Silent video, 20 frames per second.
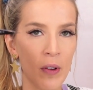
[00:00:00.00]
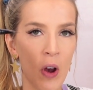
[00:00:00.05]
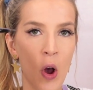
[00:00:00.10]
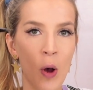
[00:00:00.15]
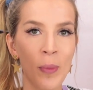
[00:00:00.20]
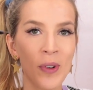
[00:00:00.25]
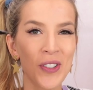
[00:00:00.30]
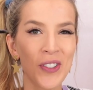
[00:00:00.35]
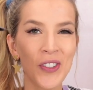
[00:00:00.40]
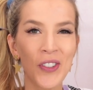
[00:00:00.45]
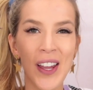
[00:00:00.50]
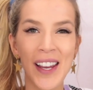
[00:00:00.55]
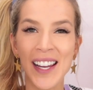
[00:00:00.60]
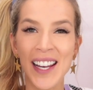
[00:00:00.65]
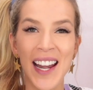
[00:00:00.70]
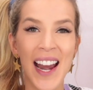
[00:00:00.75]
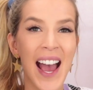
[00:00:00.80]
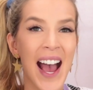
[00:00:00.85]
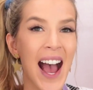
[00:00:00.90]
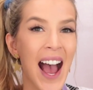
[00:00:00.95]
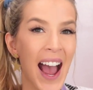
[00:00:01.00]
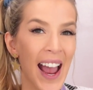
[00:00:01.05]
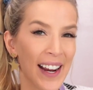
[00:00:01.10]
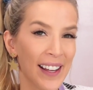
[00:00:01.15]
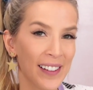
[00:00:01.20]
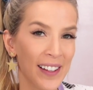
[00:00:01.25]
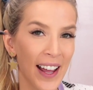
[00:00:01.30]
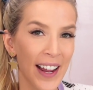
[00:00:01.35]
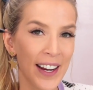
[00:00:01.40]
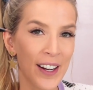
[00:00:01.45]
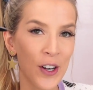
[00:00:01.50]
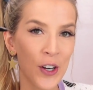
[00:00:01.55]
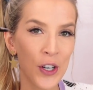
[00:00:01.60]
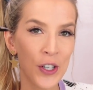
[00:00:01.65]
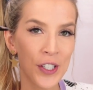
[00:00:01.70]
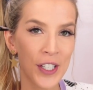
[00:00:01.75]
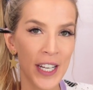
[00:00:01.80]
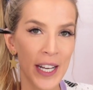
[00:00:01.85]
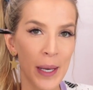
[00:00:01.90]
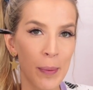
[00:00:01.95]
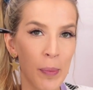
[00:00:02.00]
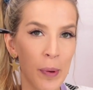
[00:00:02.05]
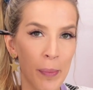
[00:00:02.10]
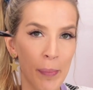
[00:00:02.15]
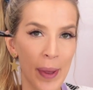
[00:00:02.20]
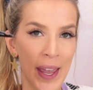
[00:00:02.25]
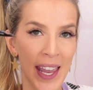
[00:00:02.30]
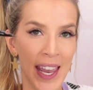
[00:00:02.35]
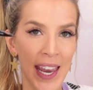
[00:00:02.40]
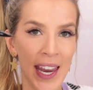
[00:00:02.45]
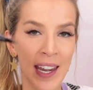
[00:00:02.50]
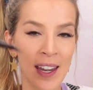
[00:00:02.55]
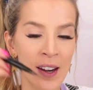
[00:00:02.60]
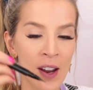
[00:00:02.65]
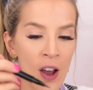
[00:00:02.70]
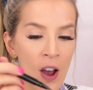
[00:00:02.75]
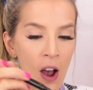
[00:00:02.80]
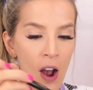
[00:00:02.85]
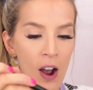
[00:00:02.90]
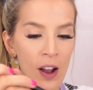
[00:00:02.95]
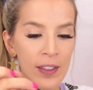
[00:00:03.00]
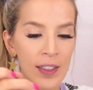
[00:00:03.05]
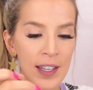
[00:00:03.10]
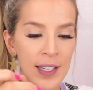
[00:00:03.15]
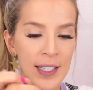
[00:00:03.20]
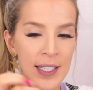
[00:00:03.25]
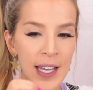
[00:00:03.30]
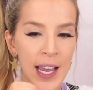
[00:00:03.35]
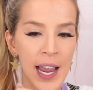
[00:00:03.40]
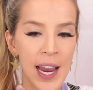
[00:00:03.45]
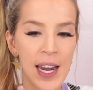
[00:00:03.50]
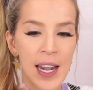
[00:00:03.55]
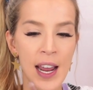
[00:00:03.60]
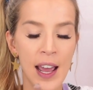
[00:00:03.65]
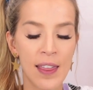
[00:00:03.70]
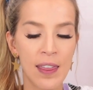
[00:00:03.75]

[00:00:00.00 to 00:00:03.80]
almost like an eyeliner tip pin on this side,